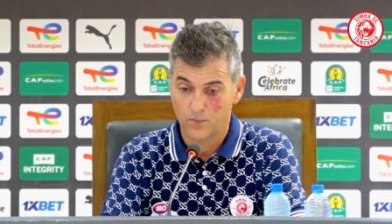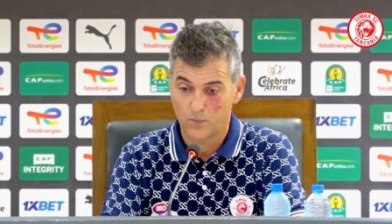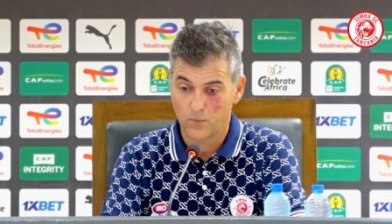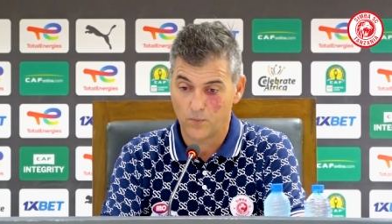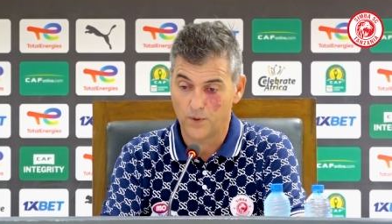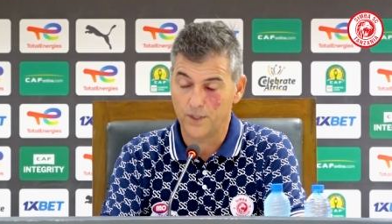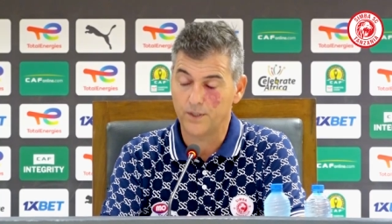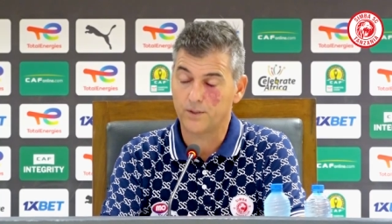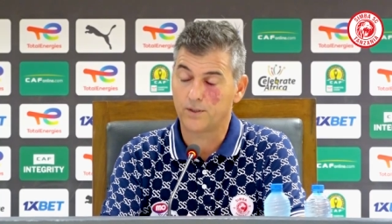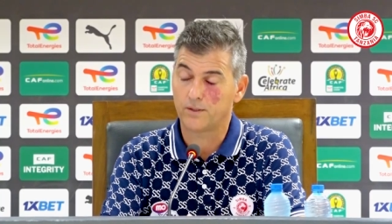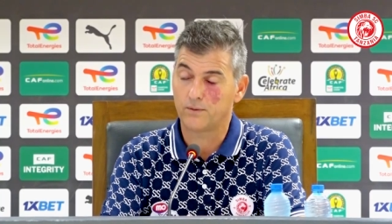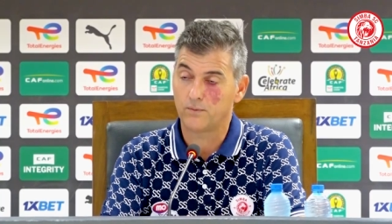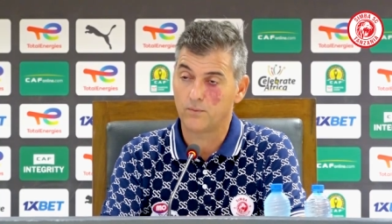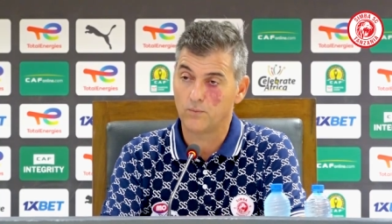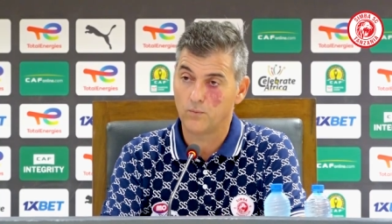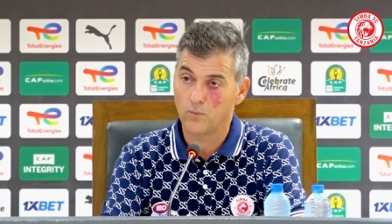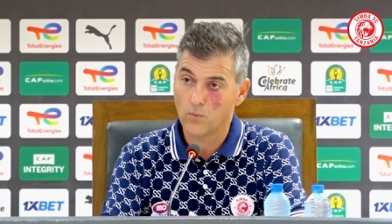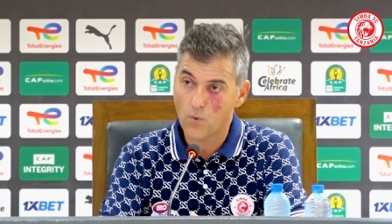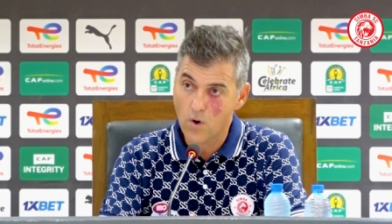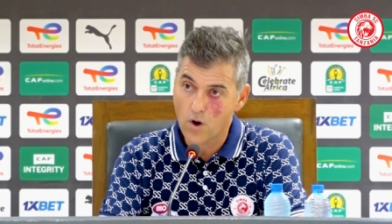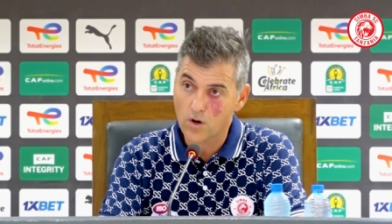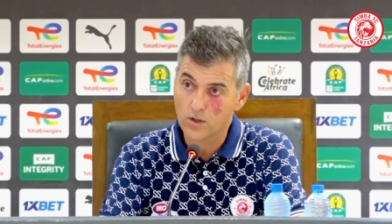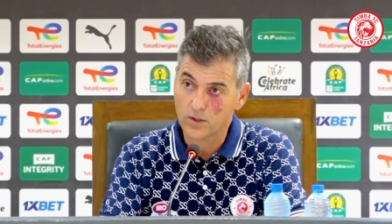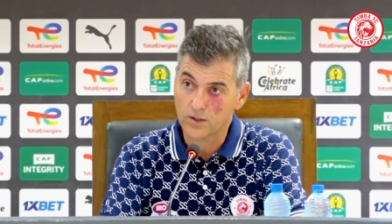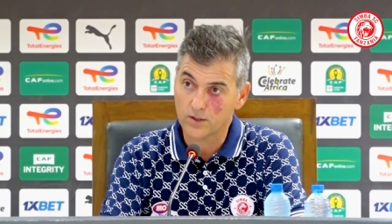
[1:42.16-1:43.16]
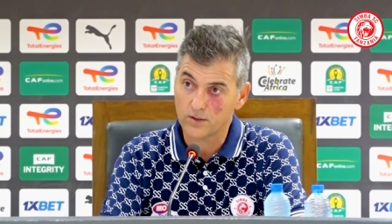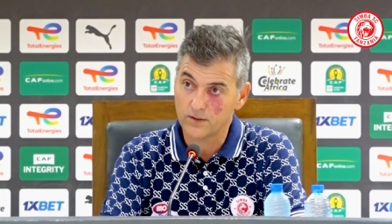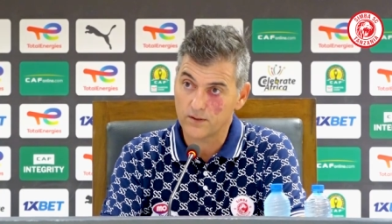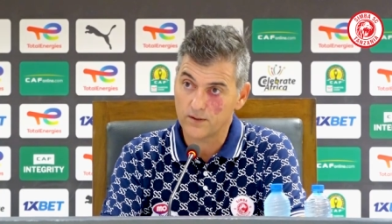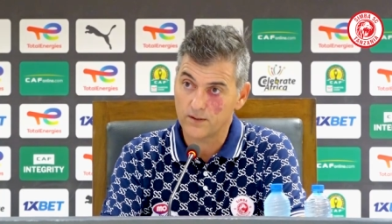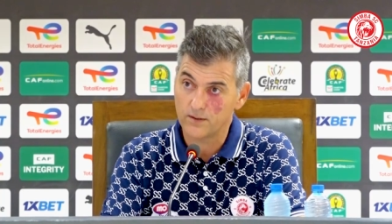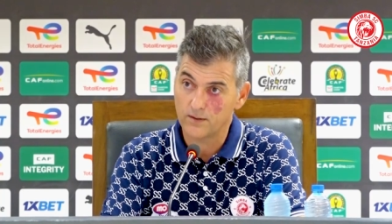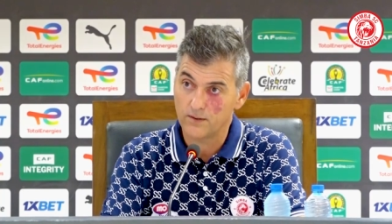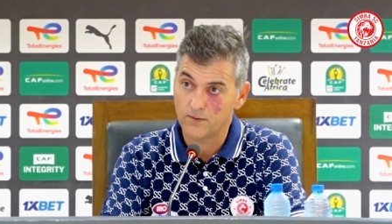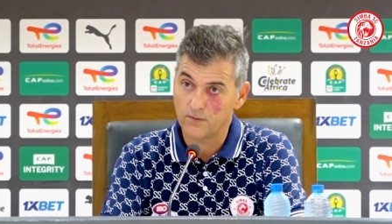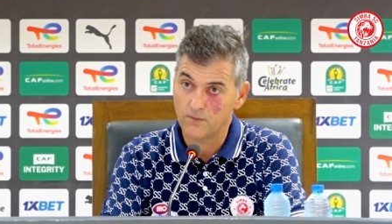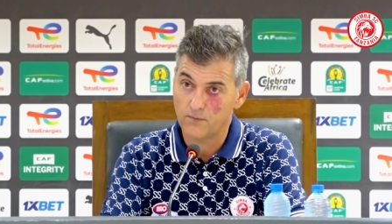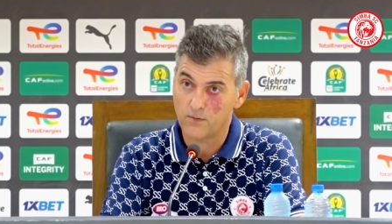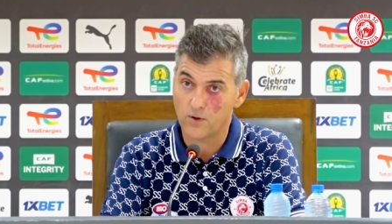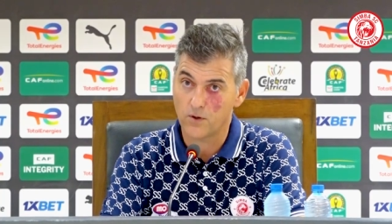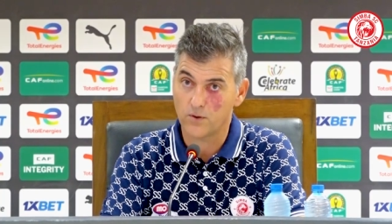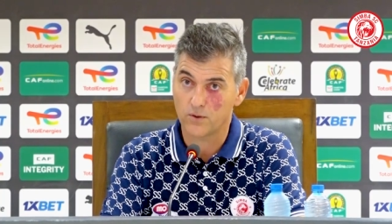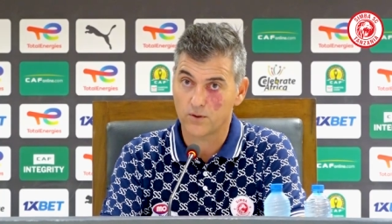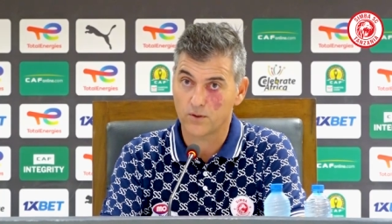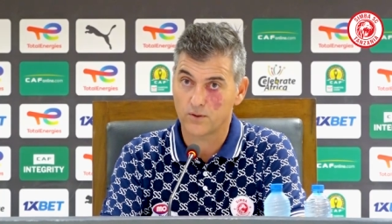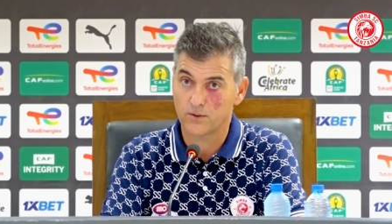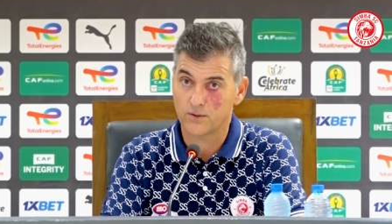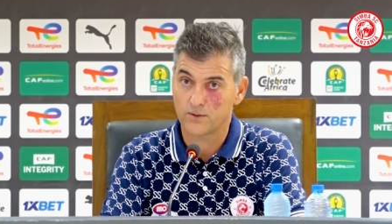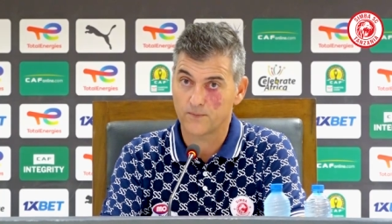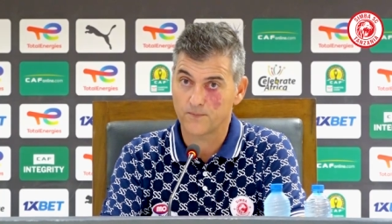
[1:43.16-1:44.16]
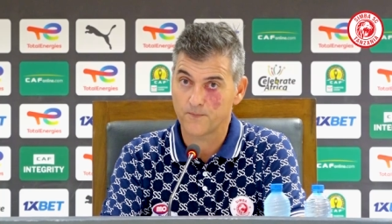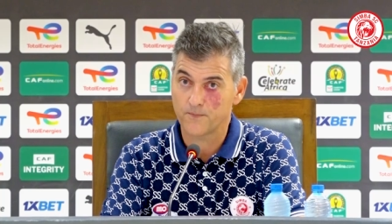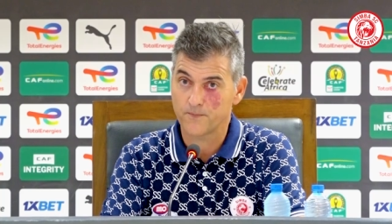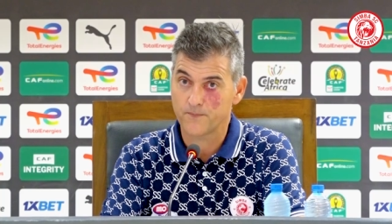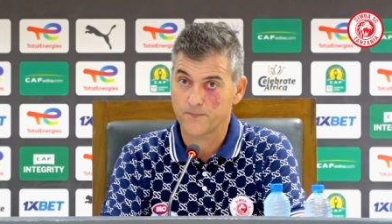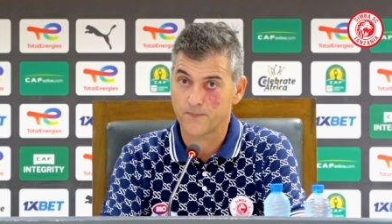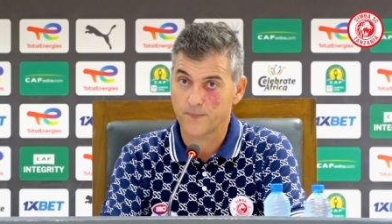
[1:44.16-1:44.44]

we work for